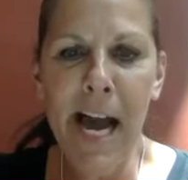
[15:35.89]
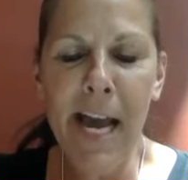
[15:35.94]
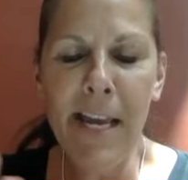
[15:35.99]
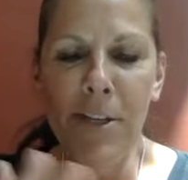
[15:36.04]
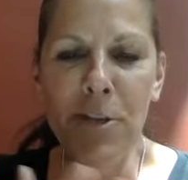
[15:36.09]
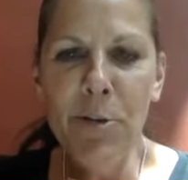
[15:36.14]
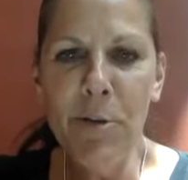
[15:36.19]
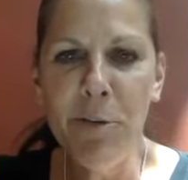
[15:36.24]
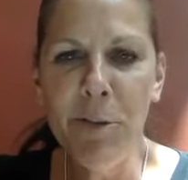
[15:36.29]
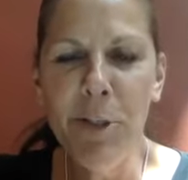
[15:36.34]

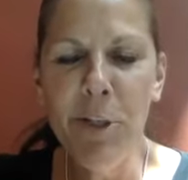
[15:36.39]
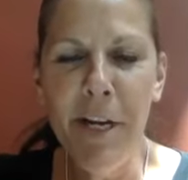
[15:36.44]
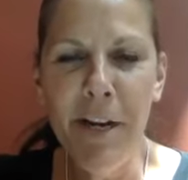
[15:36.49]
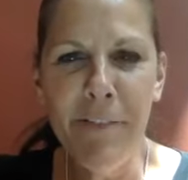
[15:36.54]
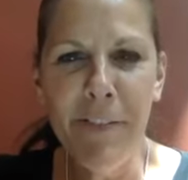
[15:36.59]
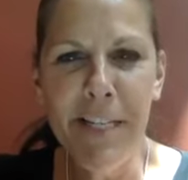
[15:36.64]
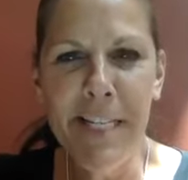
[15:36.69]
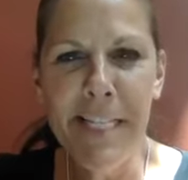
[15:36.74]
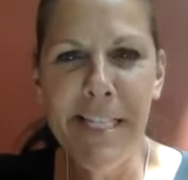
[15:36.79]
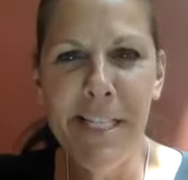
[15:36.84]
you, you'd
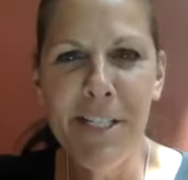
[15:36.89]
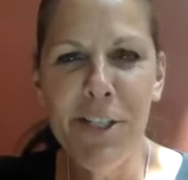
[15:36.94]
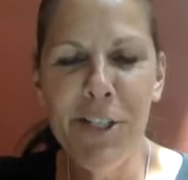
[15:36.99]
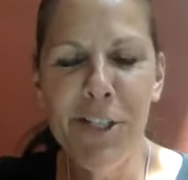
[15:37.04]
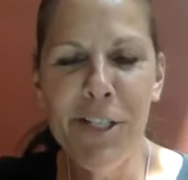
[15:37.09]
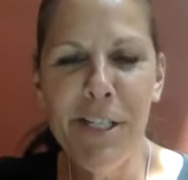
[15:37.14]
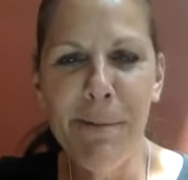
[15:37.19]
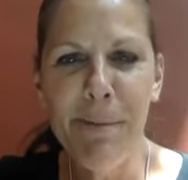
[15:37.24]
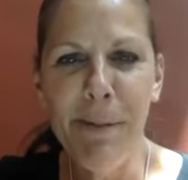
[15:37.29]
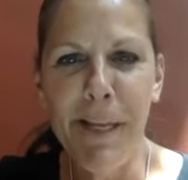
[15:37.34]
have a
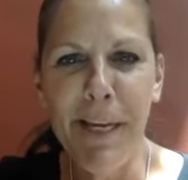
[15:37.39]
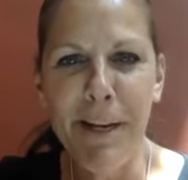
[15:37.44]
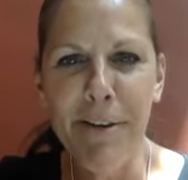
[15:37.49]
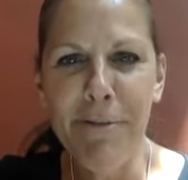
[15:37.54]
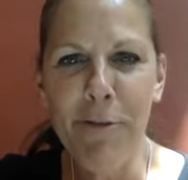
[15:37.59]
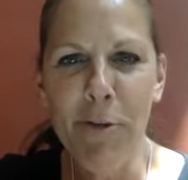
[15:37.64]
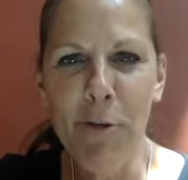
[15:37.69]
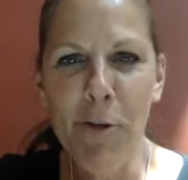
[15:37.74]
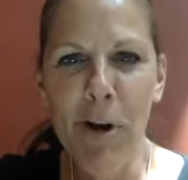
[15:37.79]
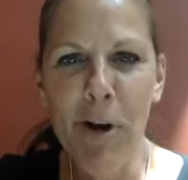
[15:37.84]
contingency
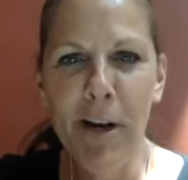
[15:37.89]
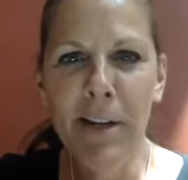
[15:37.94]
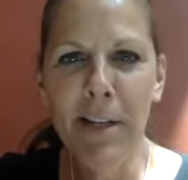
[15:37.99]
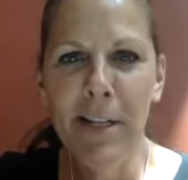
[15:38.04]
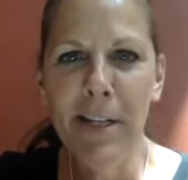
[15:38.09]
plan for.